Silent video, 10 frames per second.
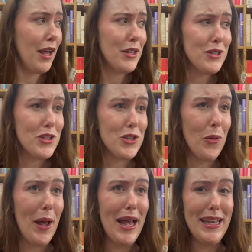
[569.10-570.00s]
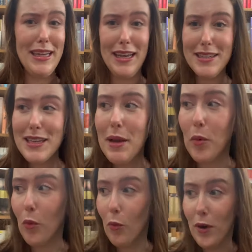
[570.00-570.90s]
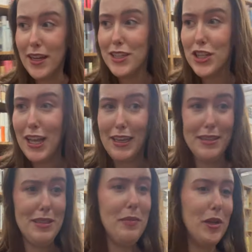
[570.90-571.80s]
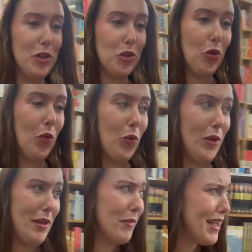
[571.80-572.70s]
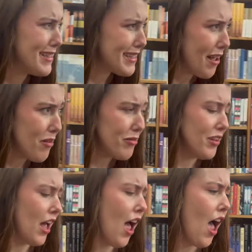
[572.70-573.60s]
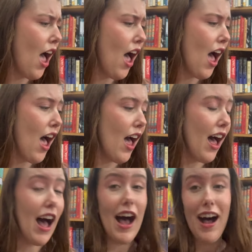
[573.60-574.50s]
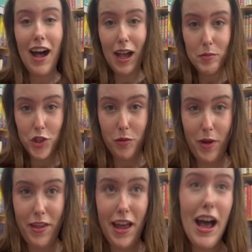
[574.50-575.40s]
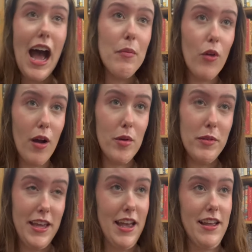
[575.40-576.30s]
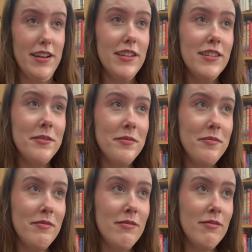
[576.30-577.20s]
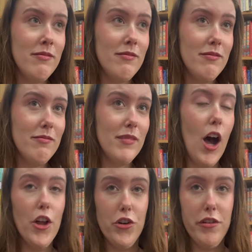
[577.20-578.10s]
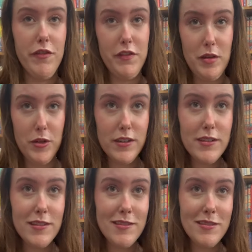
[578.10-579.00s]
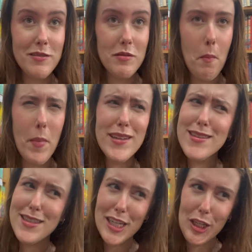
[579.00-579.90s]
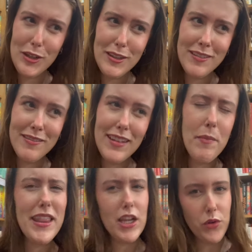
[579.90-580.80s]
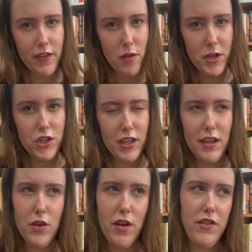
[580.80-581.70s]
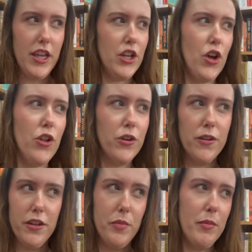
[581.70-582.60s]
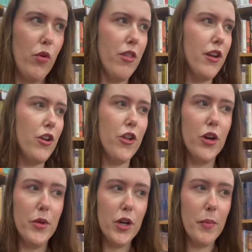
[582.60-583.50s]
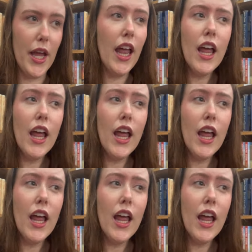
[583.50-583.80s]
So I guess I'm rich. I guess I'm gonna treat myself. I'm shook by that. I probably had 150 books, but still, I mean, they don't give you much. They give you, I feel like a dollar, a little bit more than a dollar a book, but